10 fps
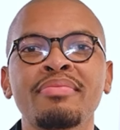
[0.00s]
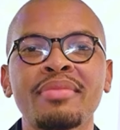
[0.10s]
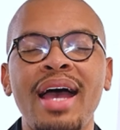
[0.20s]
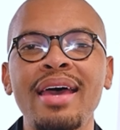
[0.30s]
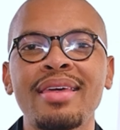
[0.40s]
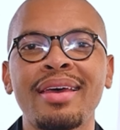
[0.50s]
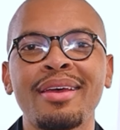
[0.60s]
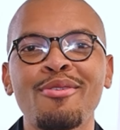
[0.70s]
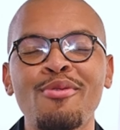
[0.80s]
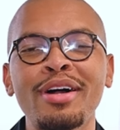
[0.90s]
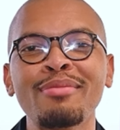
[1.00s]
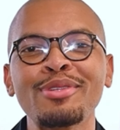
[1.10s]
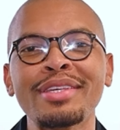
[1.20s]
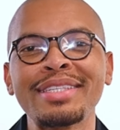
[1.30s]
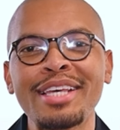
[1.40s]
Hi there, welcome to
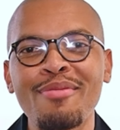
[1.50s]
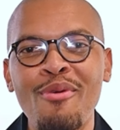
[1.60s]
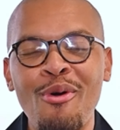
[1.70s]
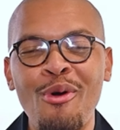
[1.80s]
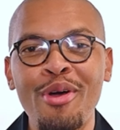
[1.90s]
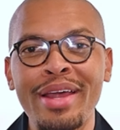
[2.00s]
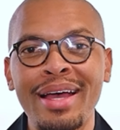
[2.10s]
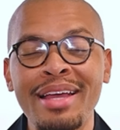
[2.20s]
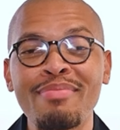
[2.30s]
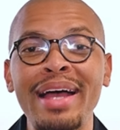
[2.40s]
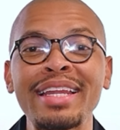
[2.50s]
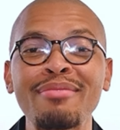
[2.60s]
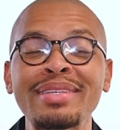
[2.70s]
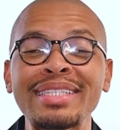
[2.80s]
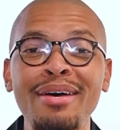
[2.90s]
the CMO Corner. My name
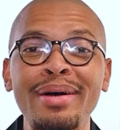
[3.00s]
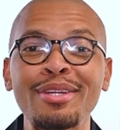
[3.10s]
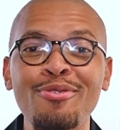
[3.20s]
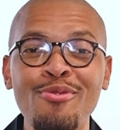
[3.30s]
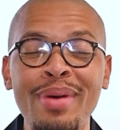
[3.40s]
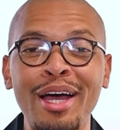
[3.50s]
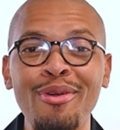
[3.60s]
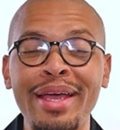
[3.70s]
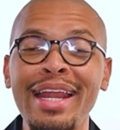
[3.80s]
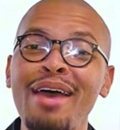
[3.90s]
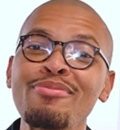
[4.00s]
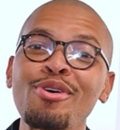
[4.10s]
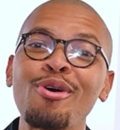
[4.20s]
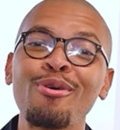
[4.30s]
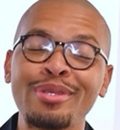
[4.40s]
is Thabani Khumalo and I'm your
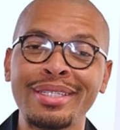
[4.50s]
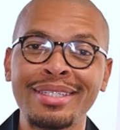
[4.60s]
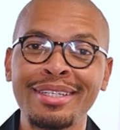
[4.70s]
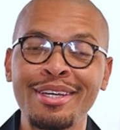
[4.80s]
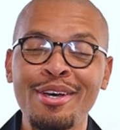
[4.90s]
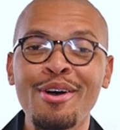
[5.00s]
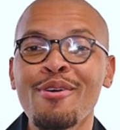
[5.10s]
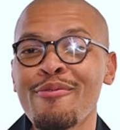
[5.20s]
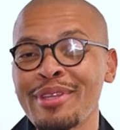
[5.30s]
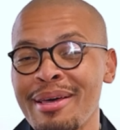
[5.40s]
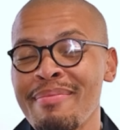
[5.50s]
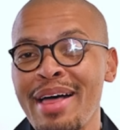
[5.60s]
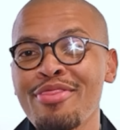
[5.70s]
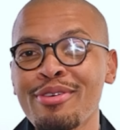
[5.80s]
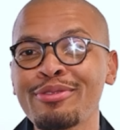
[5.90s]
host. For the
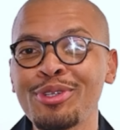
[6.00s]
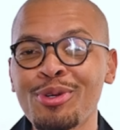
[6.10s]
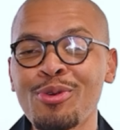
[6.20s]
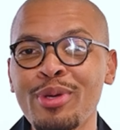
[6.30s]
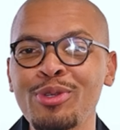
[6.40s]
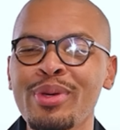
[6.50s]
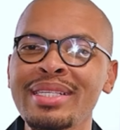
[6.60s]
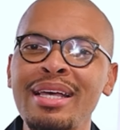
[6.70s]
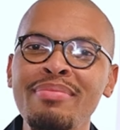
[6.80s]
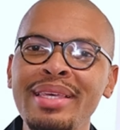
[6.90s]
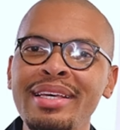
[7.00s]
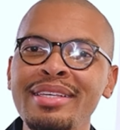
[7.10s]
month of June, we're doing something